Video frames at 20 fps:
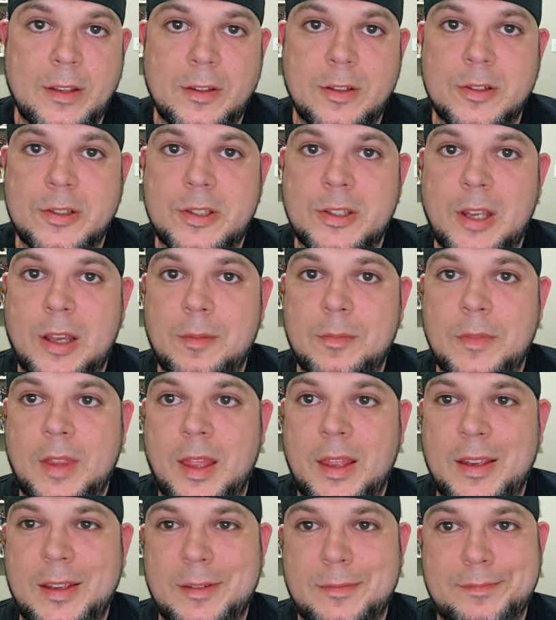then there's some,
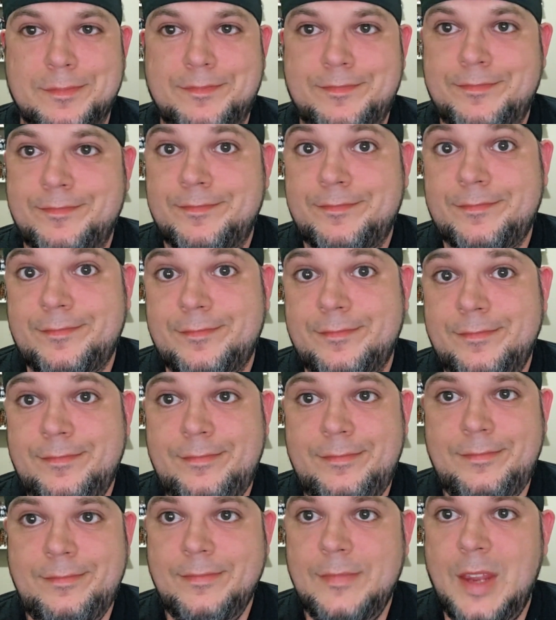like,
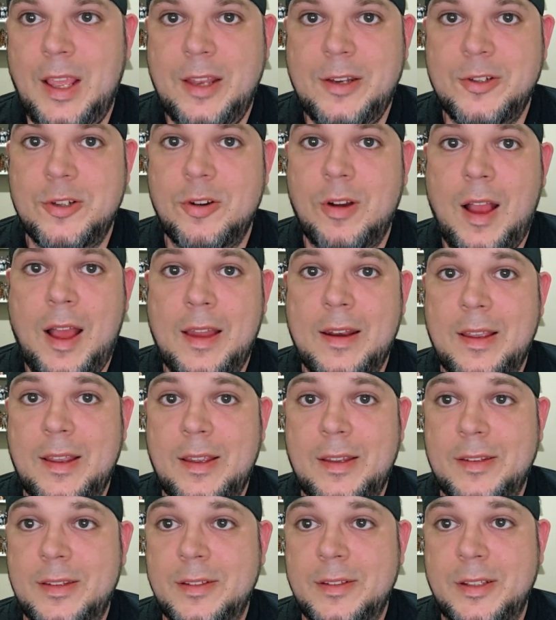
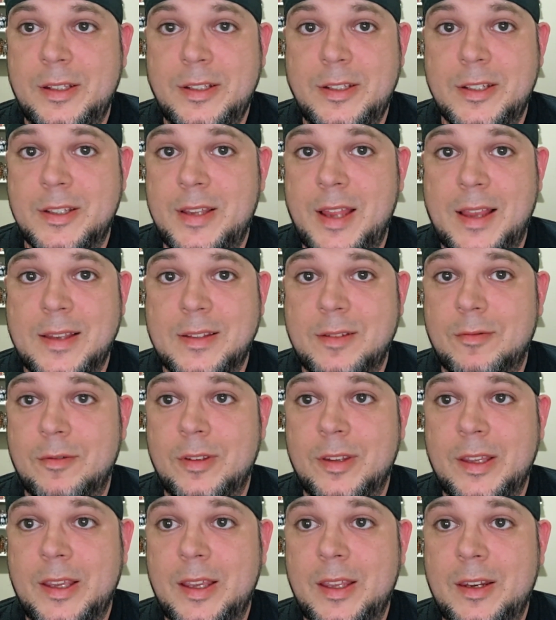Andrade, that he just hasn't
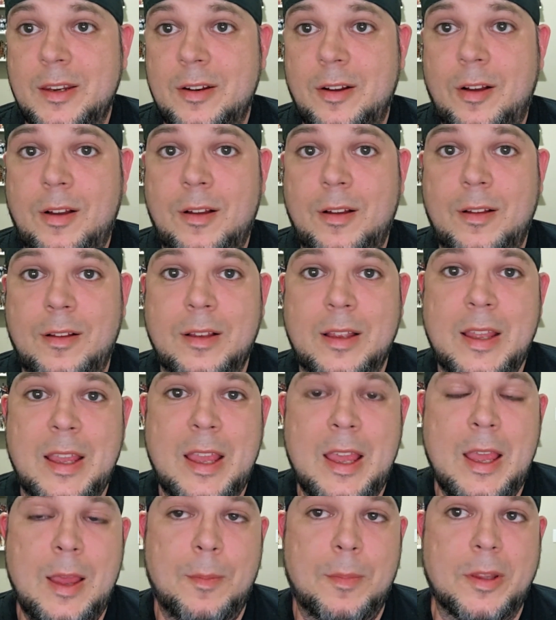really hit at all.
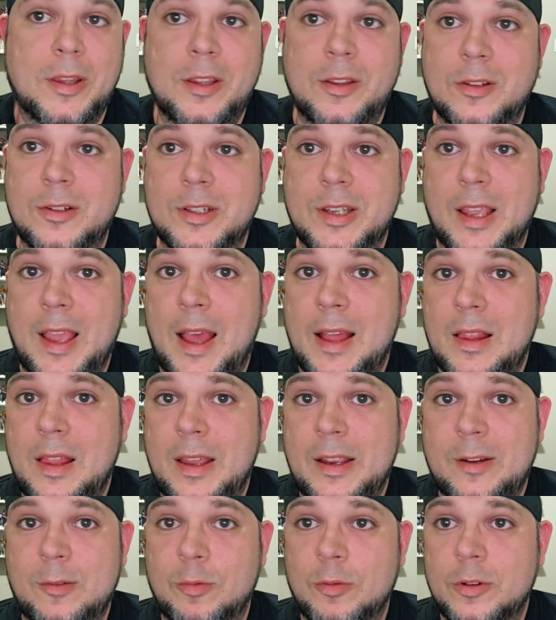But then there's a guy
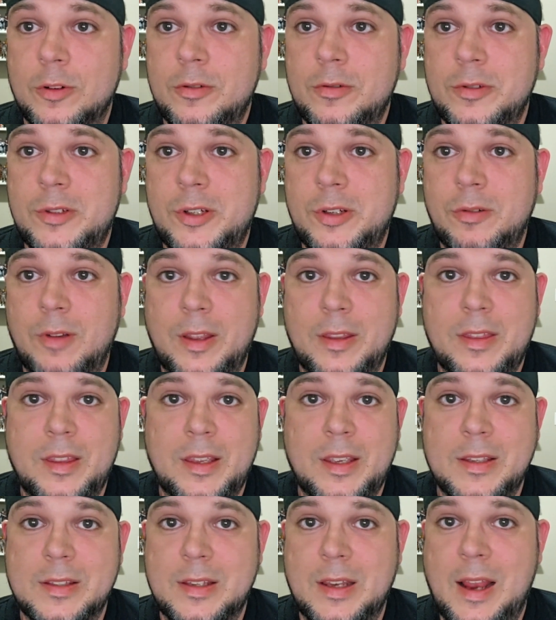like Roosh, who I
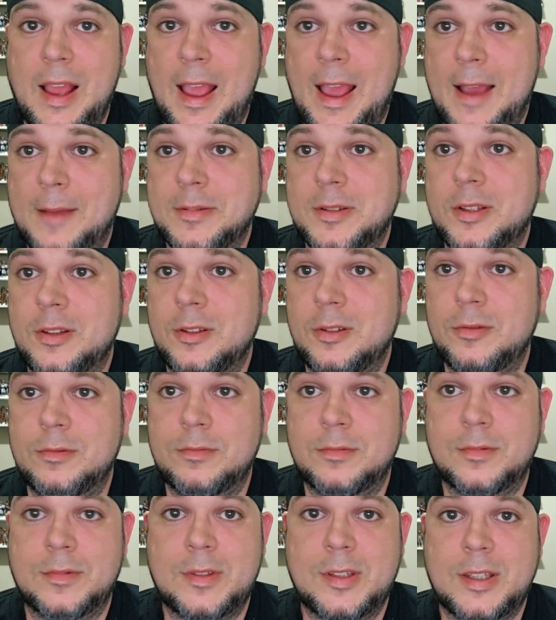think is an
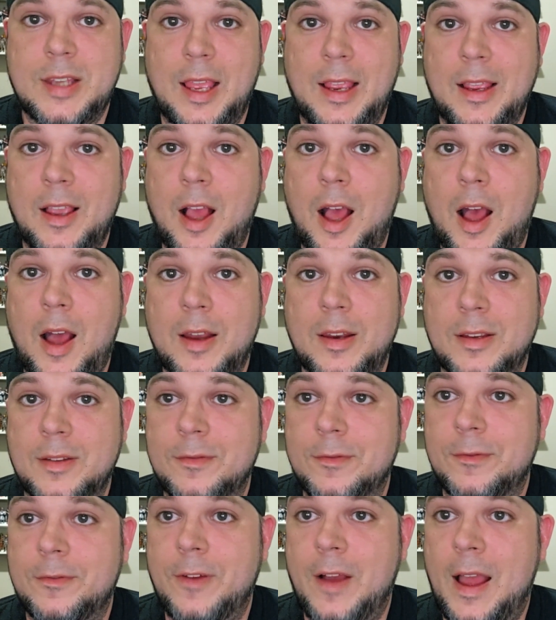absolute psychotic,
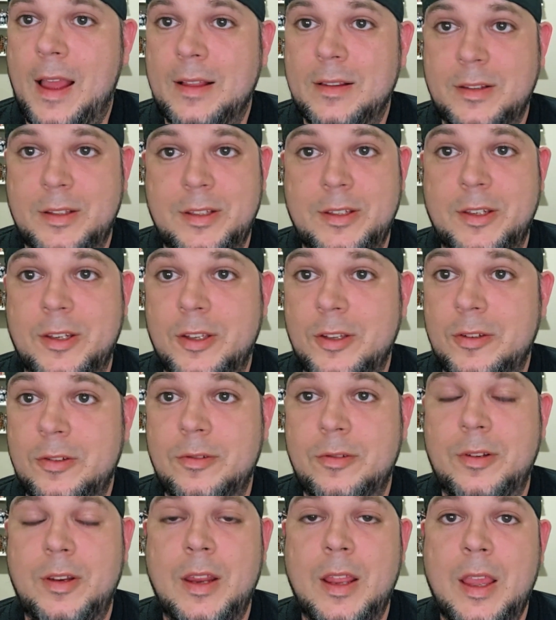violent
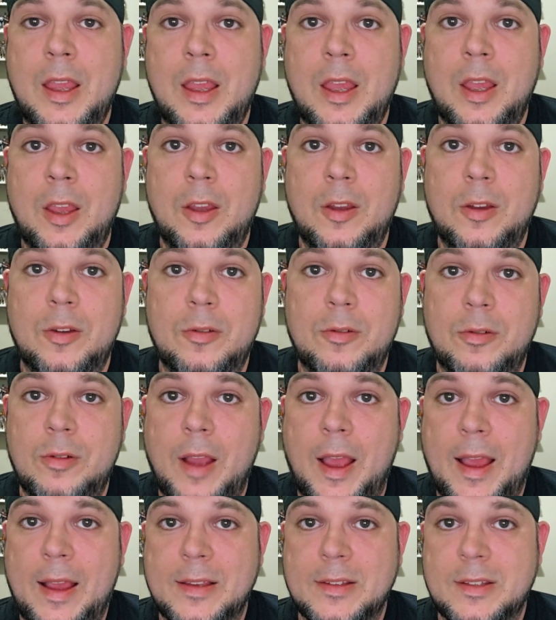dude who
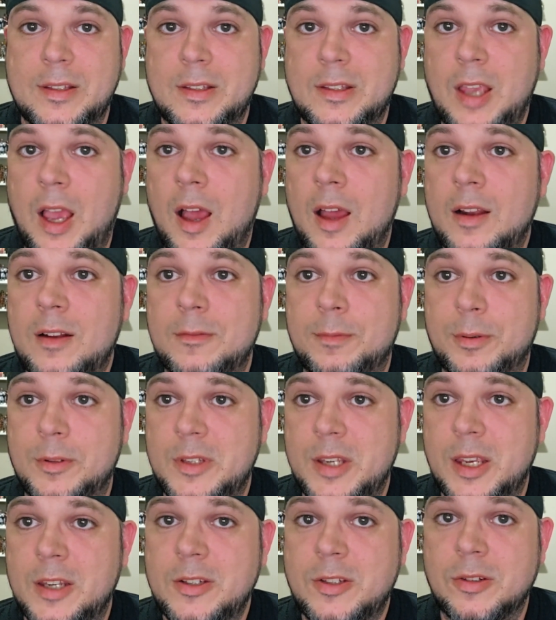has a ton of
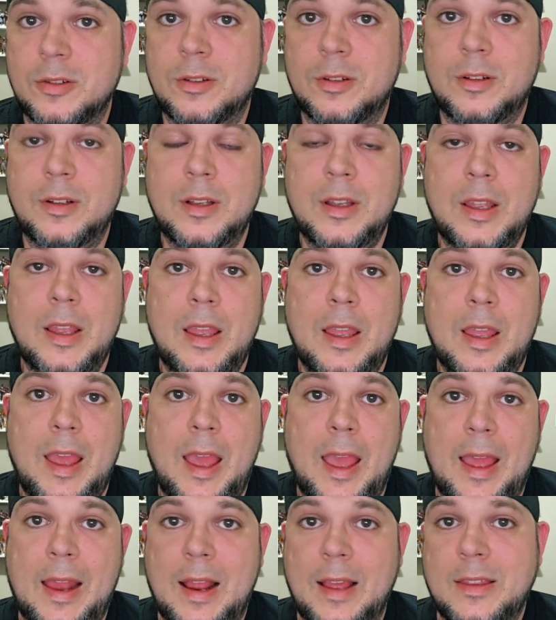potential.
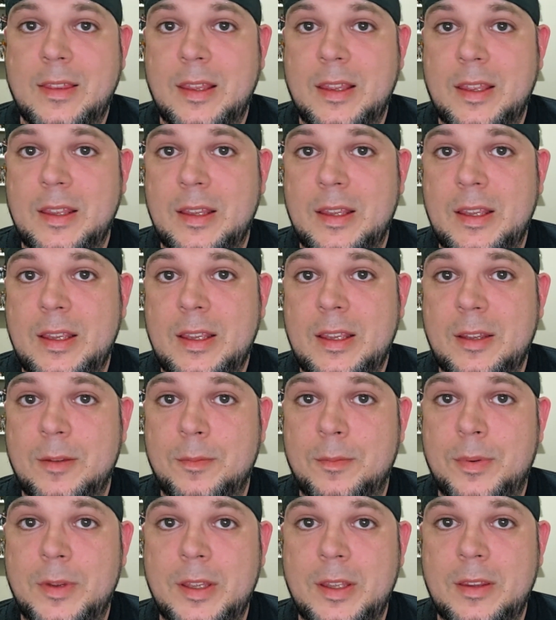And I think that he could
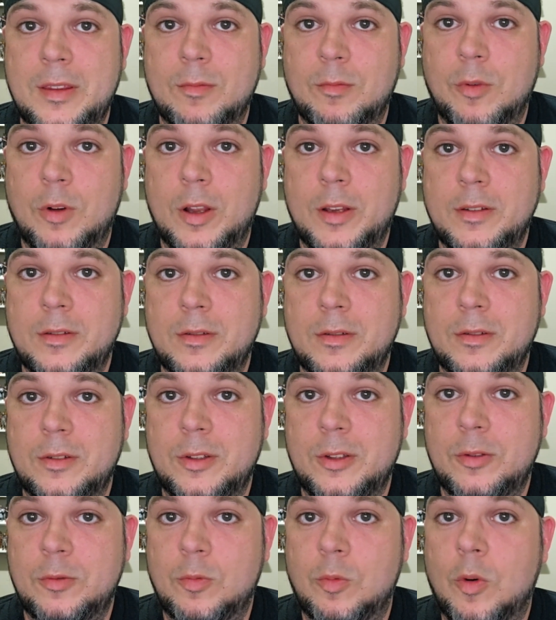be what
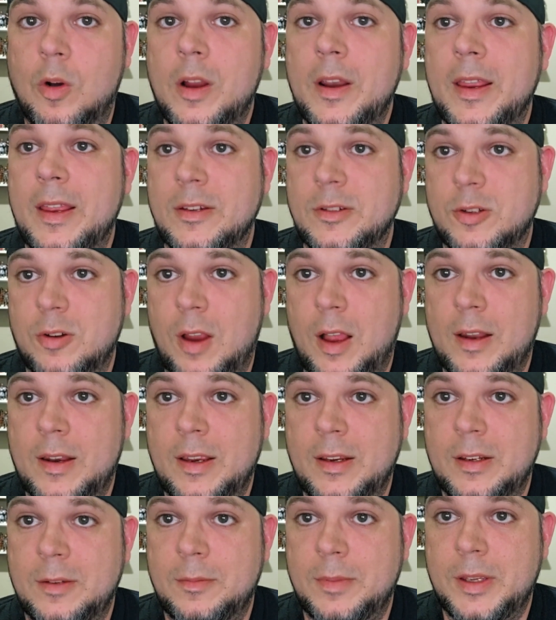you want
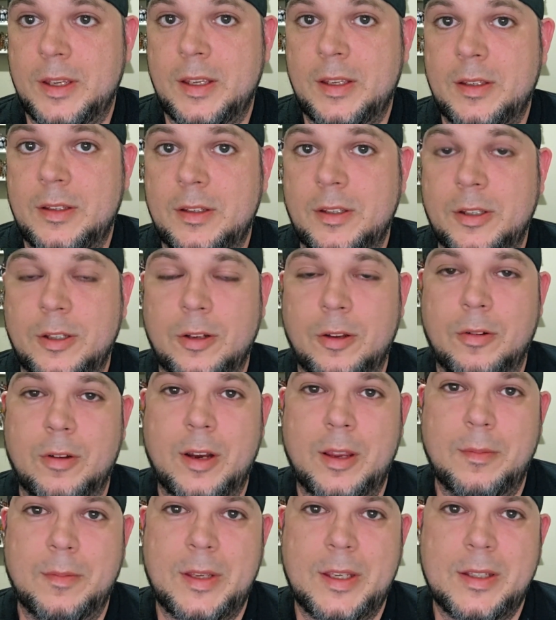Andrade to be. You know what
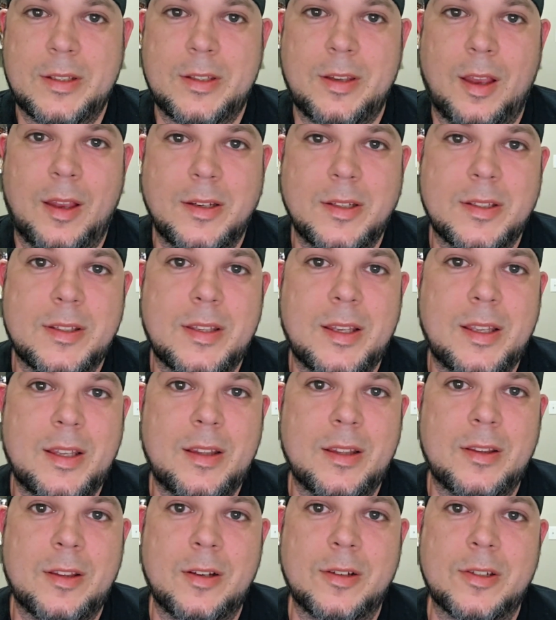I mean? So I just think
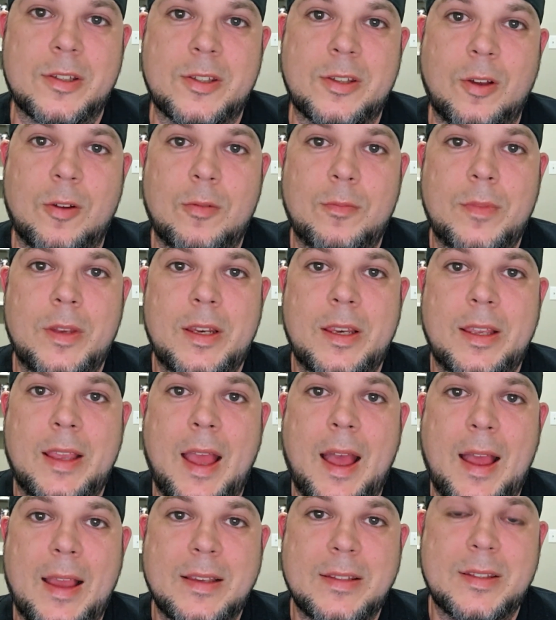that there's so many
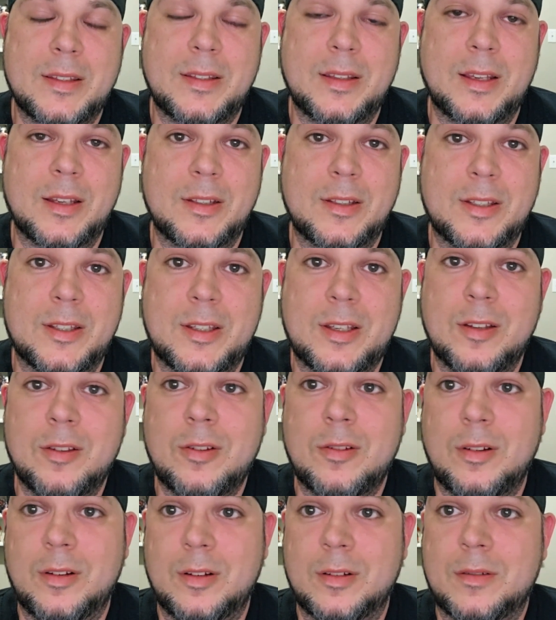guys that still
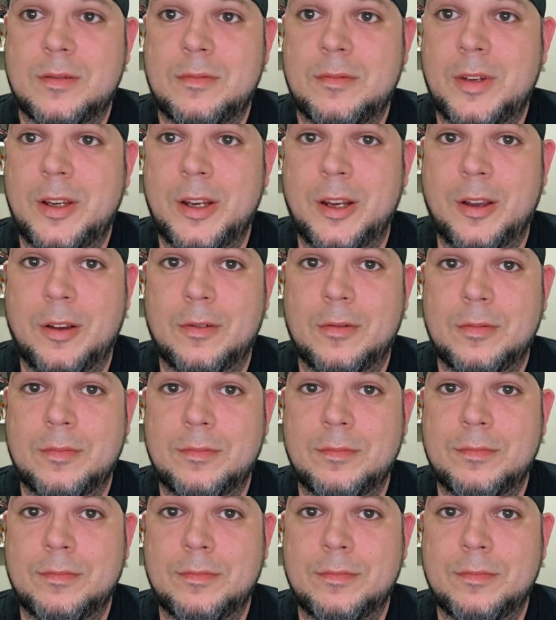are, you know,